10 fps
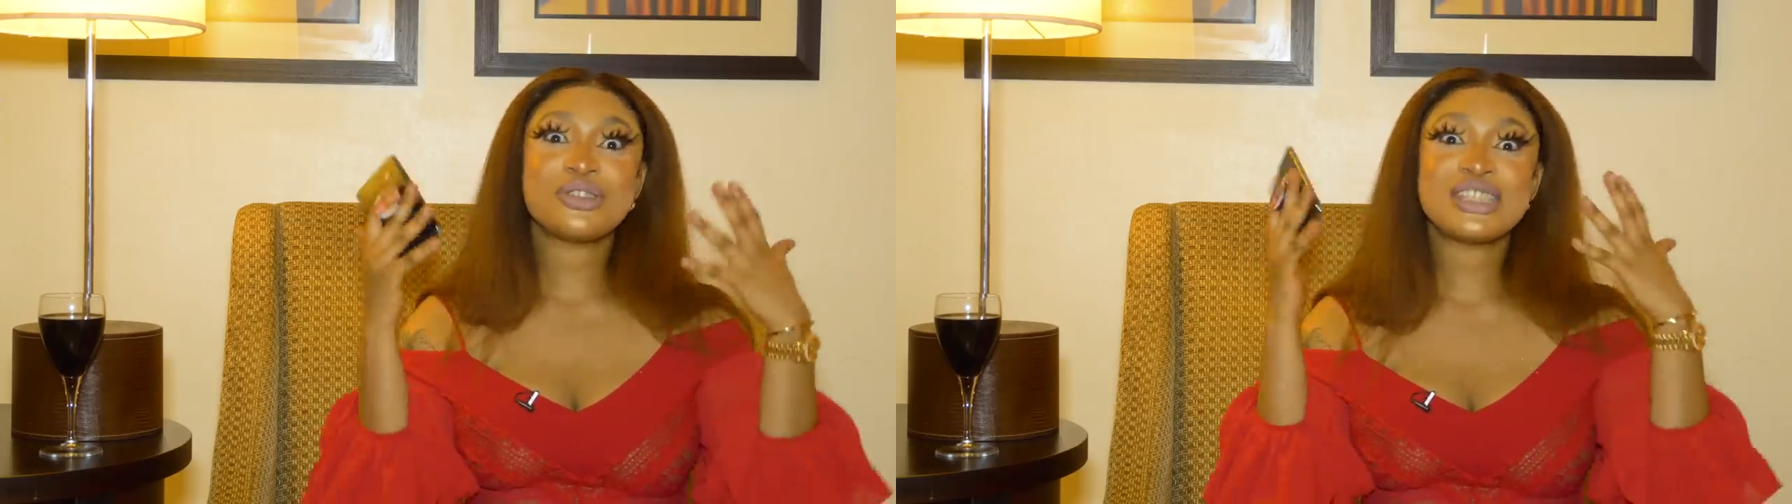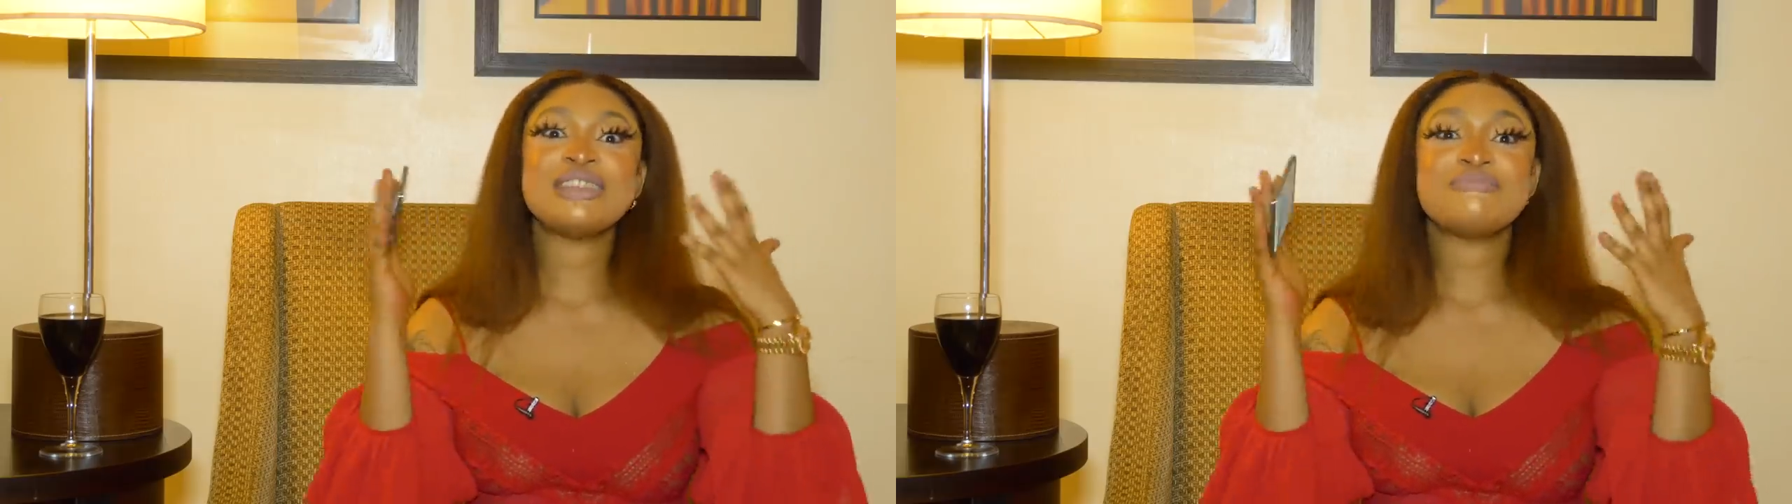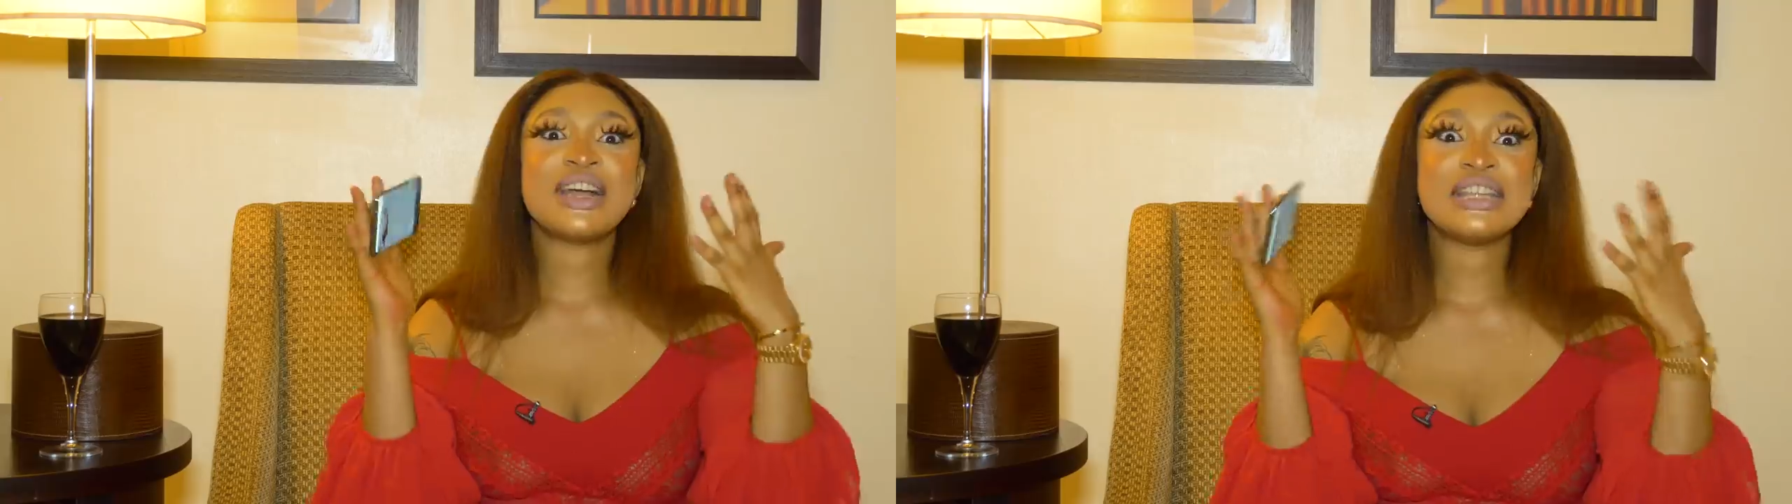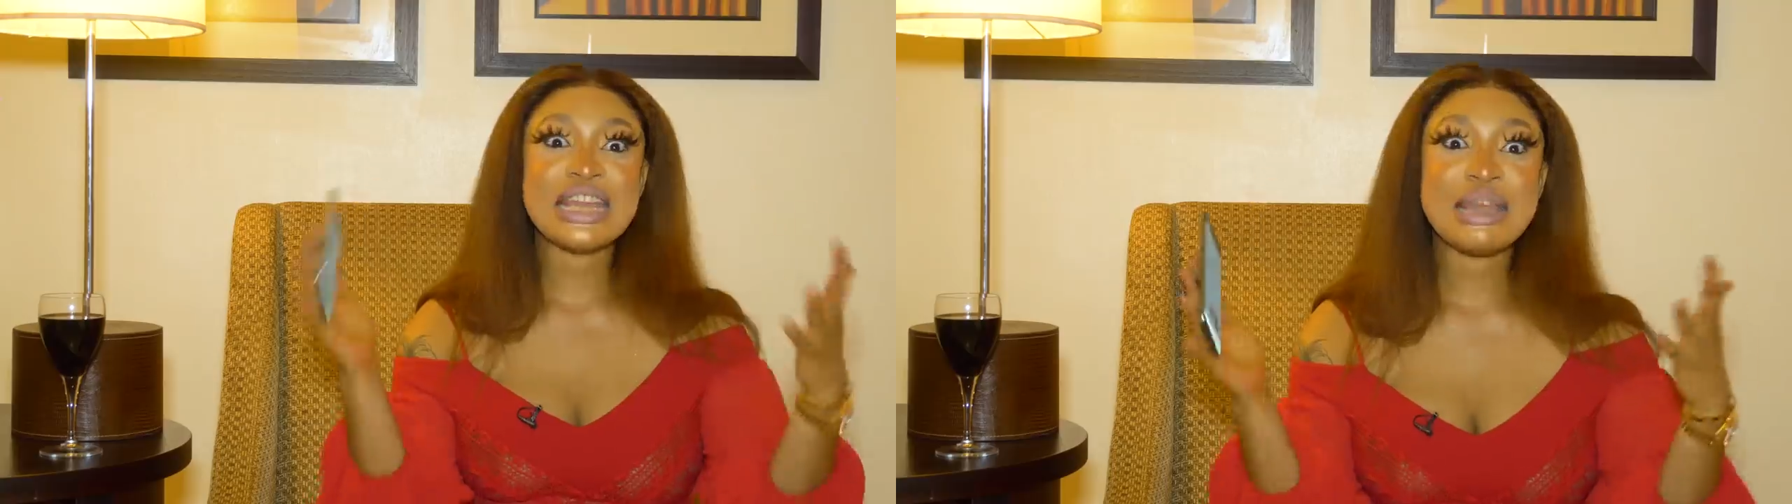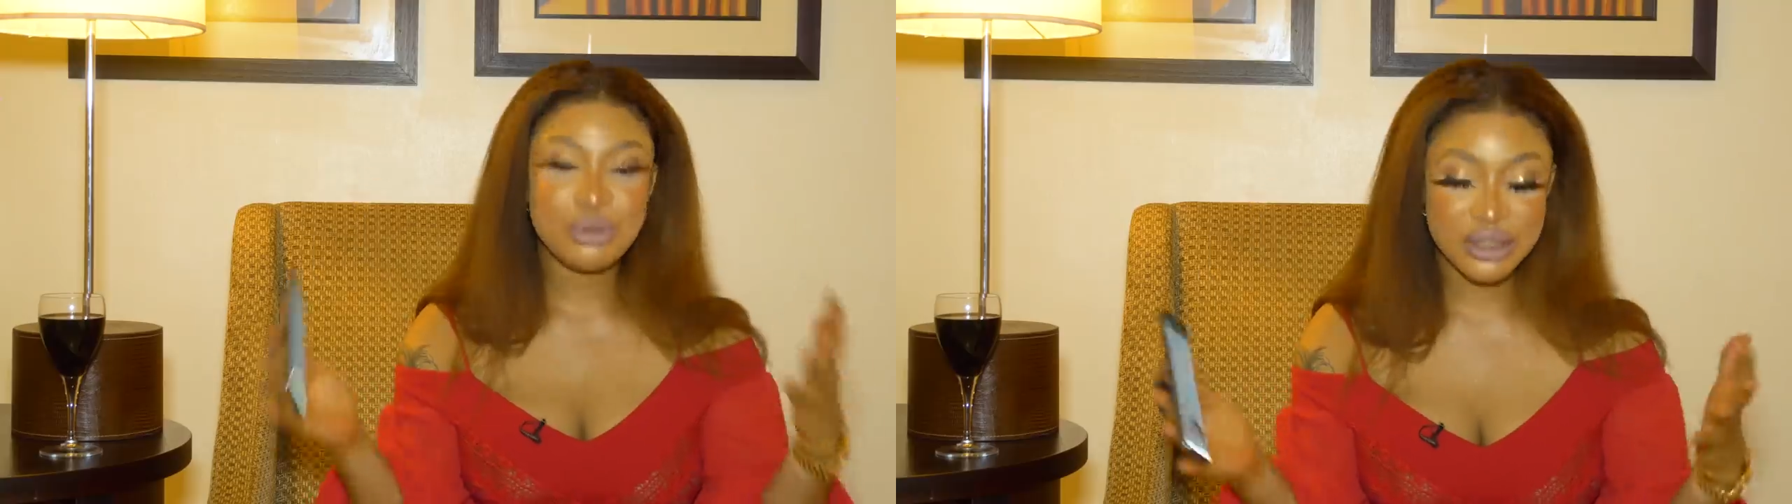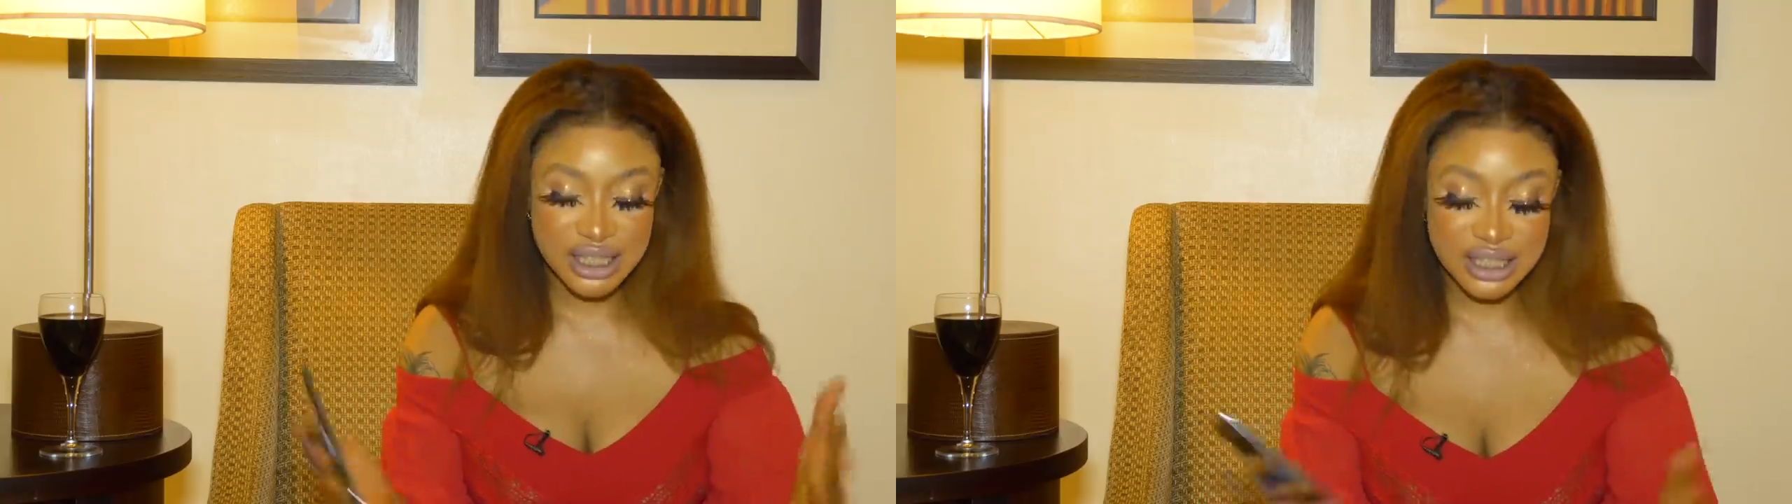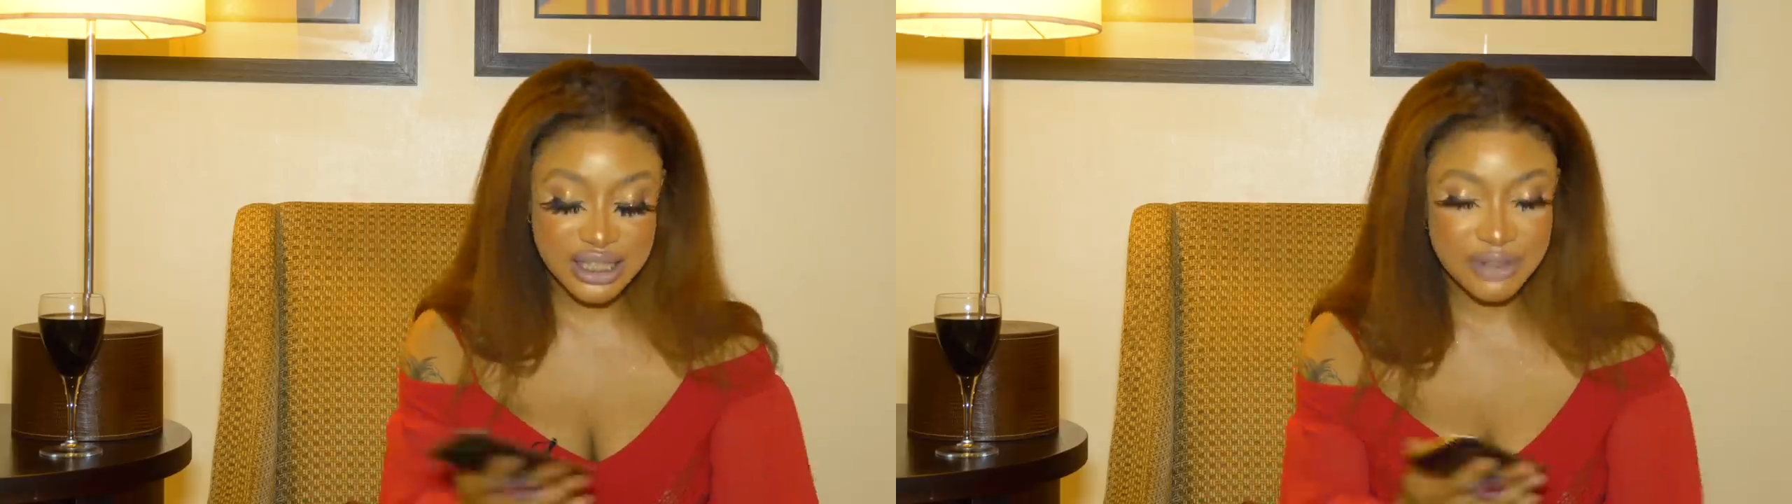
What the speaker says: to see my name on it,